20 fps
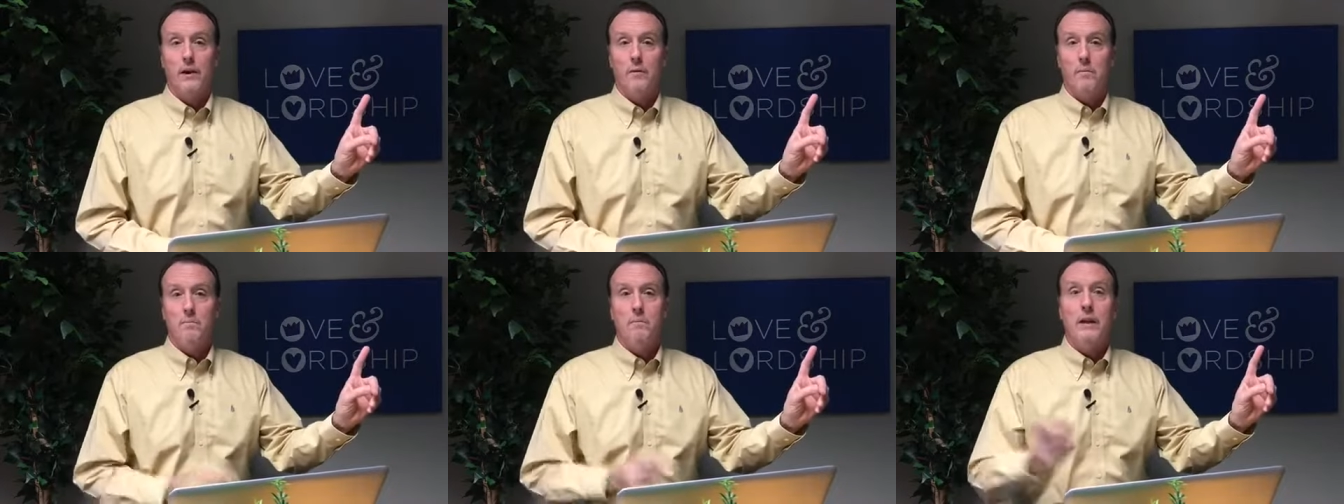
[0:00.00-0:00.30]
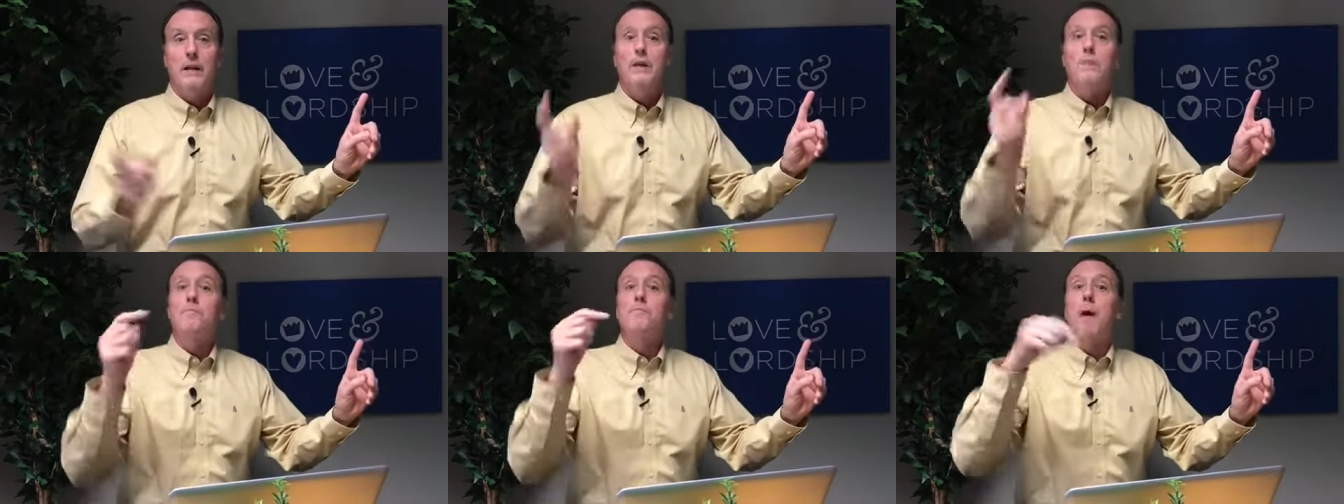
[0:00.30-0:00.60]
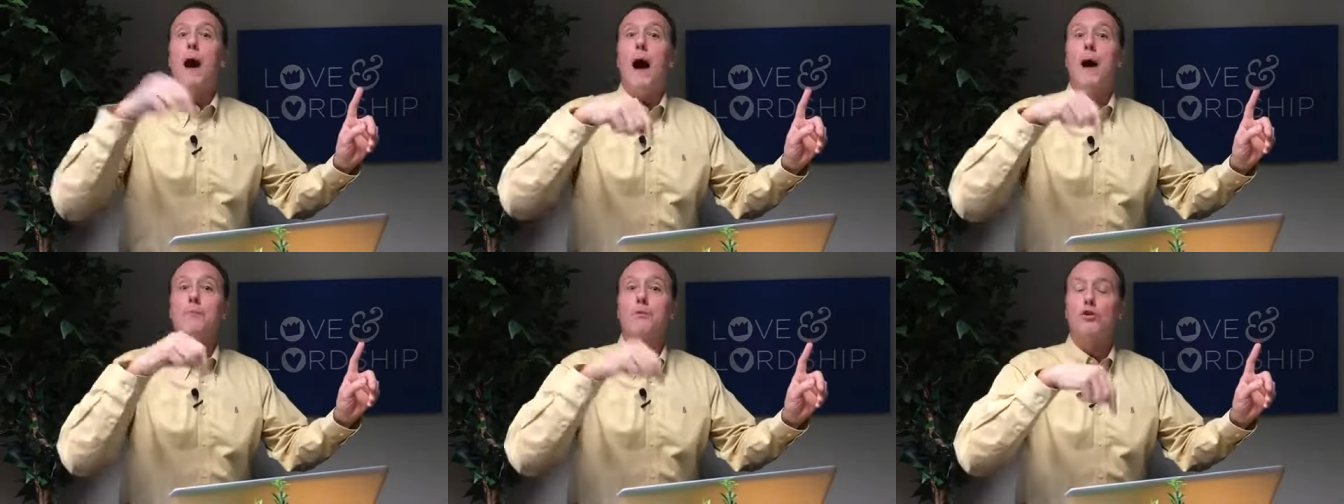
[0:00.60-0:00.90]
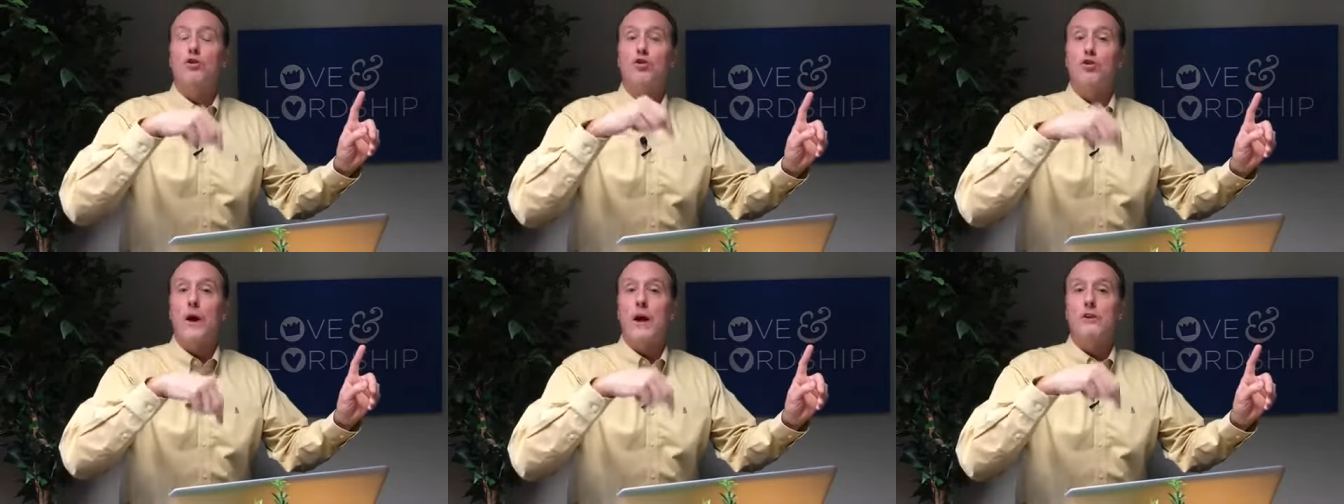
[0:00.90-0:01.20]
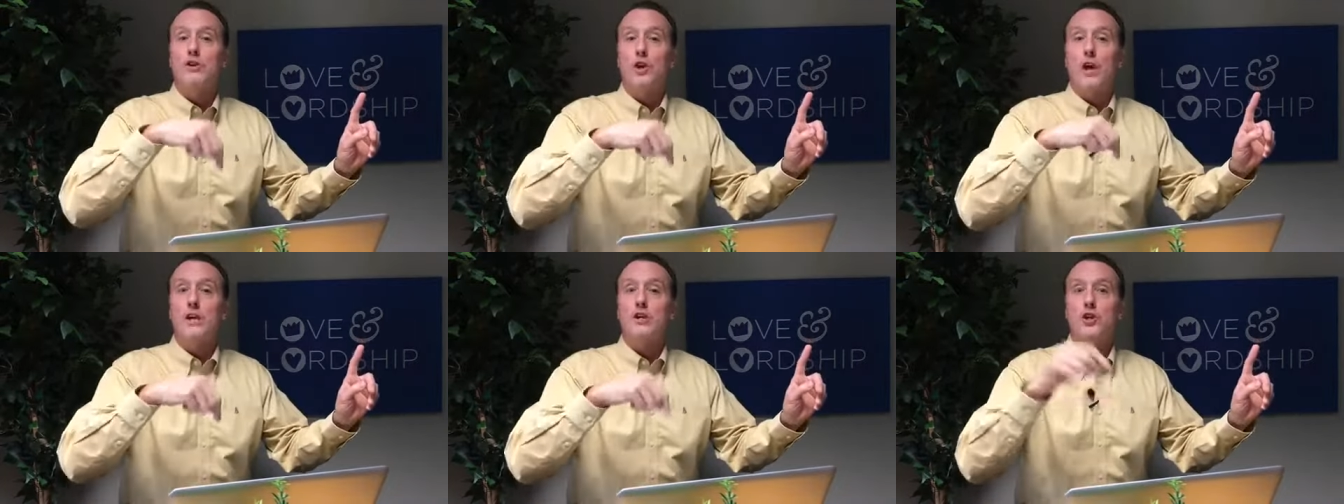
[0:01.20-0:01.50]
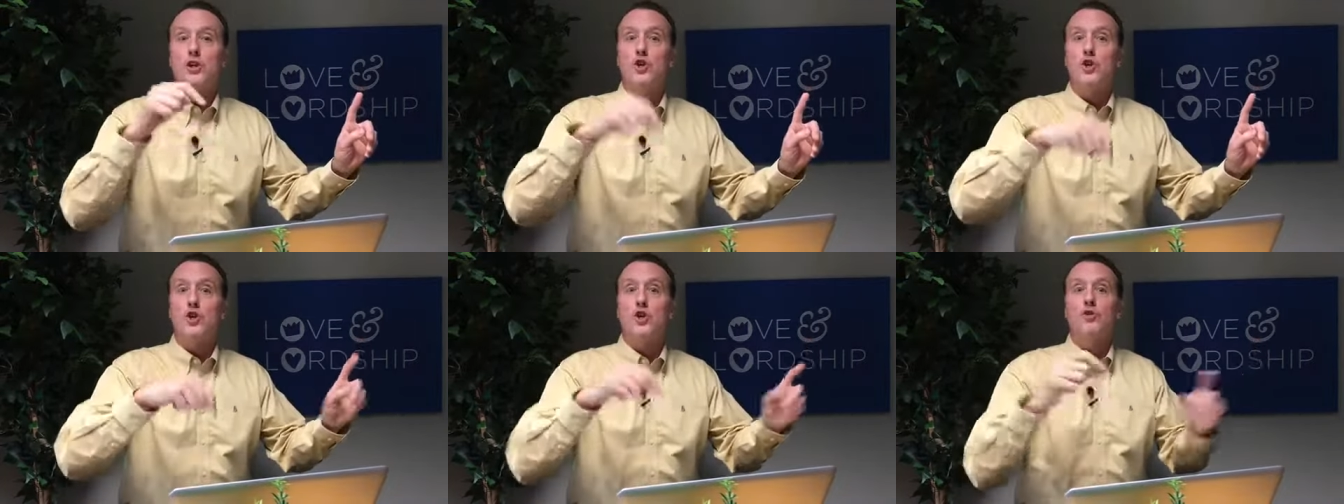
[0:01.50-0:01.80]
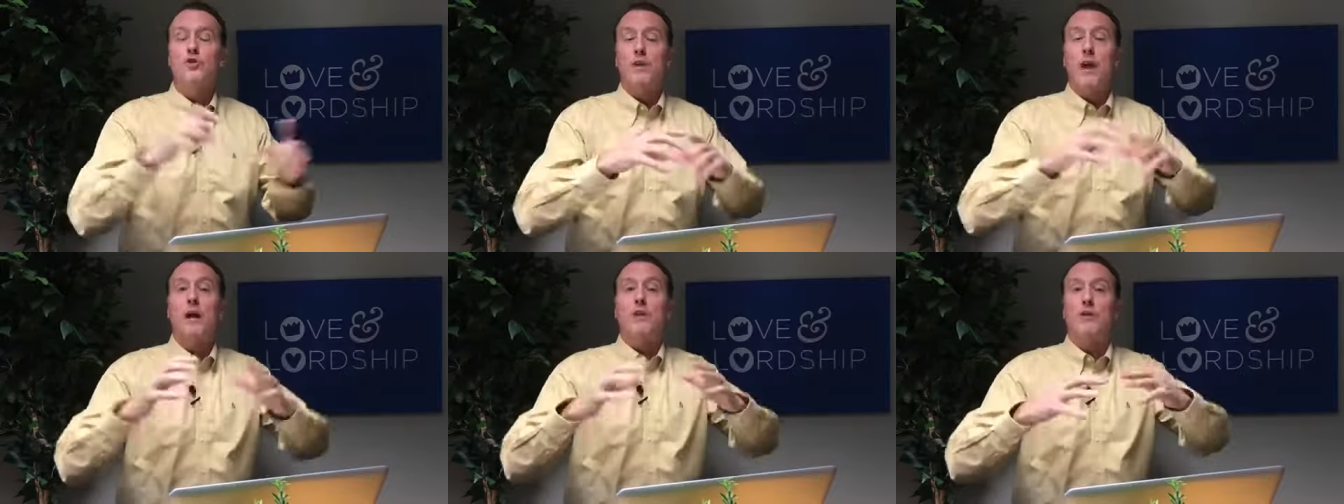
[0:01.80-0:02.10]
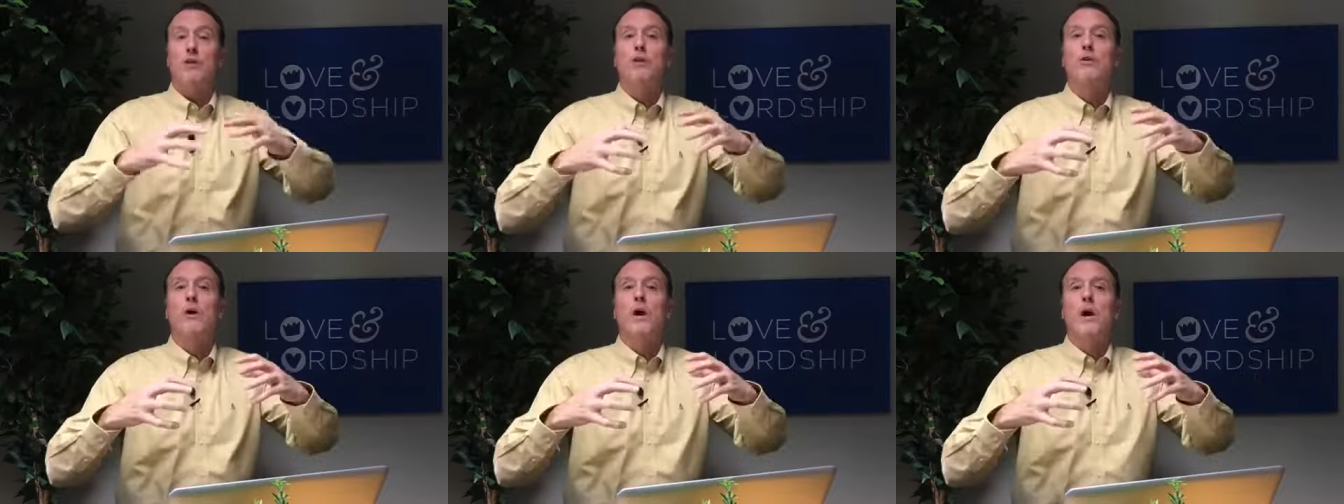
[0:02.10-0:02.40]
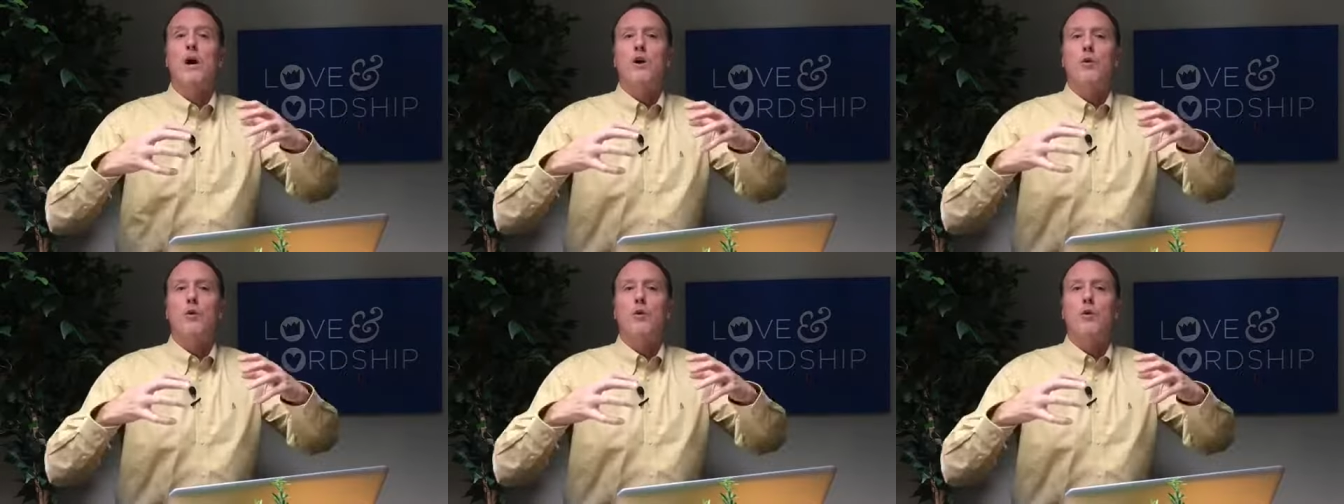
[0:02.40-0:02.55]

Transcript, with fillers: Many Bible translations use that to